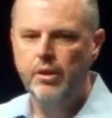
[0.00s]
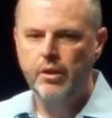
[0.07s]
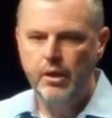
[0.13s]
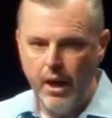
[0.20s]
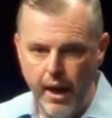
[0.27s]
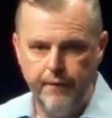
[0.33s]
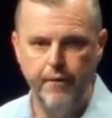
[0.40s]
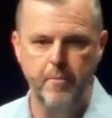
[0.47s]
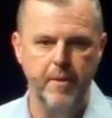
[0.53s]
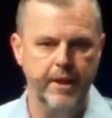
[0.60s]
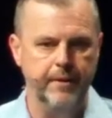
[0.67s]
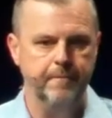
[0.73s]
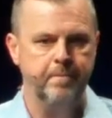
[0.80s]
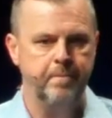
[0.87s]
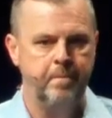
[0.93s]
government.
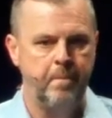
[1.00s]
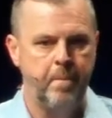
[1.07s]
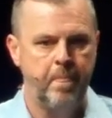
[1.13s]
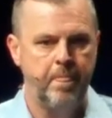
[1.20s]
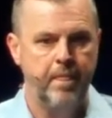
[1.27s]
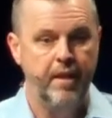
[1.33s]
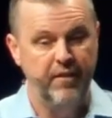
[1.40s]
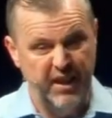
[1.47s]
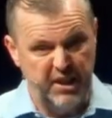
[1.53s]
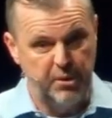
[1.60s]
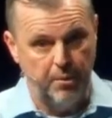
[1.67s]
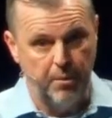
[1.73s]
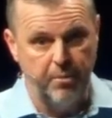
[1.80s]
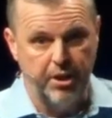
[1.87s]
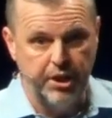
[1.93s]
And that's
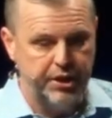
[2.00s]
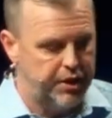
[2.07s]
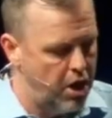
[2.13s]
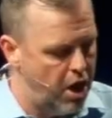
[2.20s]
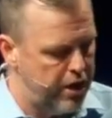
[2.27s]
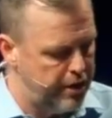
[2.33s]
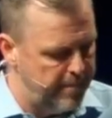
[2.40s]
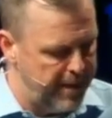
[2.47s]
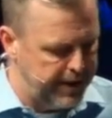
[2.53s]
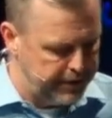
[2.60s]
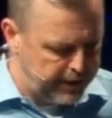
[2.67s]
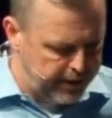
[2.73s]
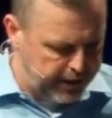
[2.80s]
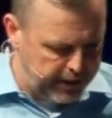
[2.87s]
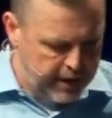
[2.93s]
what we're going to talk about
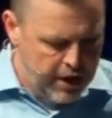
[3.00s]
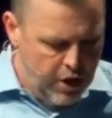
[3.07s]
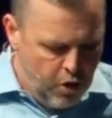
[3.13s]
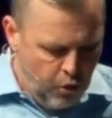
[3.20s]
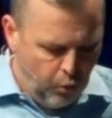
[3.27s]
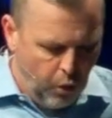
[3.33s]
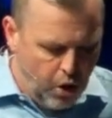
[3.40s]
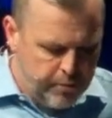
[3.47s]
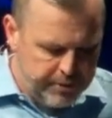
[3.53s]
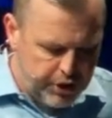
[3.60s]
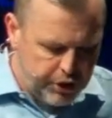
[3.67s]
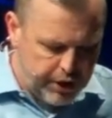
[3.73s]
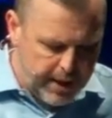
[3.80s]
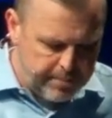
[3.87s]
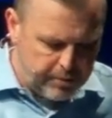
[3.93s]
today. Romans
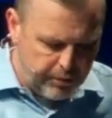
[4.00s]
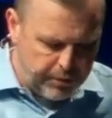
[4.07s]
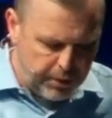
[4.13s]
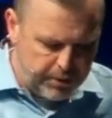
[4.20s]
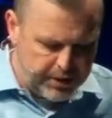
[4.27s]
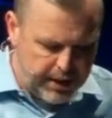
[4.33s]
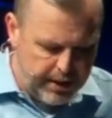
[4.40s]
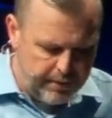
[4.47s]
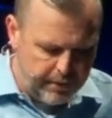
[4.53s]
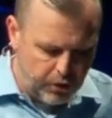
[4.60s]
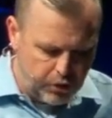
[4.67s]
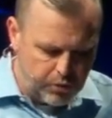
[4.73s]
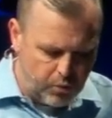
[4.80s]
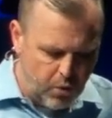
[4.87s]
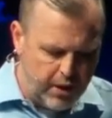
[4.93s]
chapter 13,
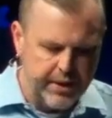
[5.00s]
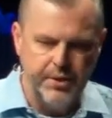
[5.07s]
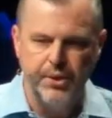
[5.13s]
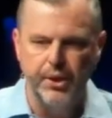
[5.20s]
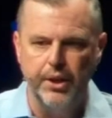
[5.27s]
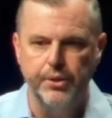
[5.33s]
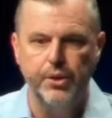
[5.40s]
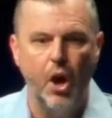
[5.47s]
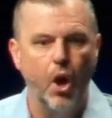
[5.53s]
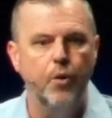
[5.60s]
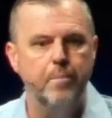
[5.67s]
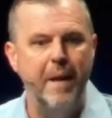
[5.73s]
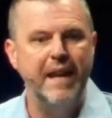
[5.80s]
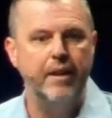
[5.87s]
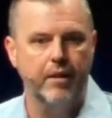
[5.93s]
verse 1 says,
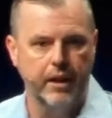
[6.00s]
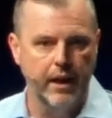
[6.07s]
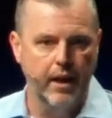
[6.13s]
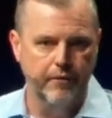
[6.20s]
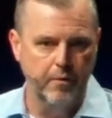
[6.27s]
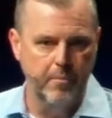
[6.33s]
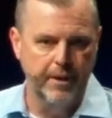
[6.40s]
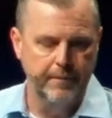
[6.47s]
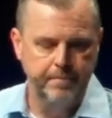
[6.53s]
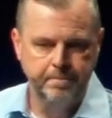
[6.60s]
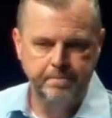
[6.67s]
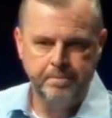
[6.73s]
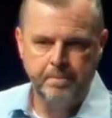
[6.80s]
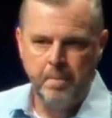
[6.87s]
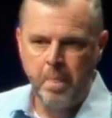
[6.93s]
Obey the government.
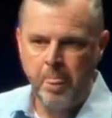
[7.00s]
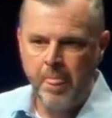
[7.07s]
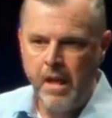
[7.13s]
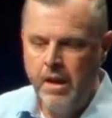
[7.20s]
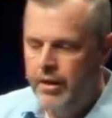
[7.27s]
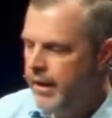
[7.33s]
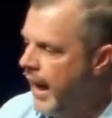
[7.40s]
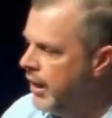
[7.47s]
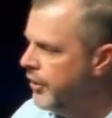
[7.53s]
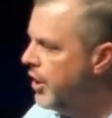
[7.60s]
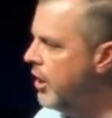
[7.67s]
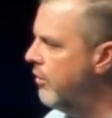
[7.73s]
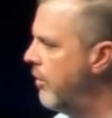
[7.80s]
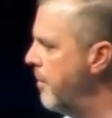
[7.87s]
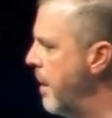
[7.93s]
Now, do
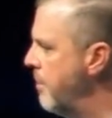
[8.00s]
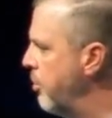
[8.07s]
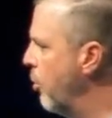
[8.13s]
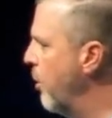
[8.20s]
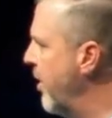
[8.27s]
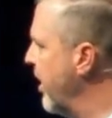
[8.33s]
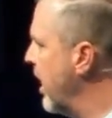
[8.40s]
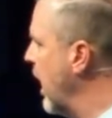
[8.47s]
you remember when the